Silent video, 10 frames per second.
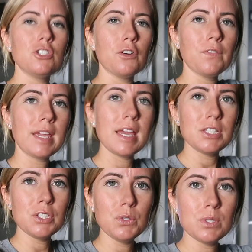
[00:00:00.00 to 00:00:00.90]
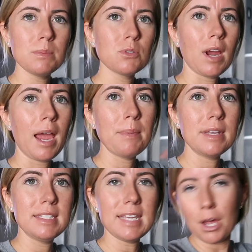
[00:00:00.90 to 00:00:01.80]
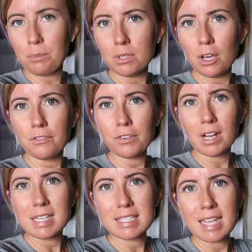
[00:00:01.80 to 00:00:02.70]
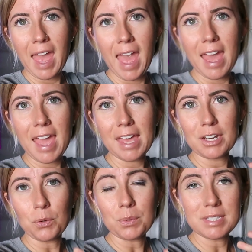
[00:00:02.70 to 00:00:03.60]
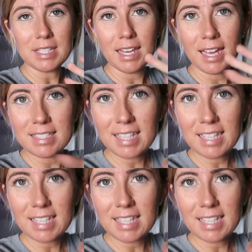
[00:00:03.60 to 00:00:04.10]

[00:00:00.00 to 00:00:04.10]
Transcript: Don't forget to subscribe down below for us and we'll see you guys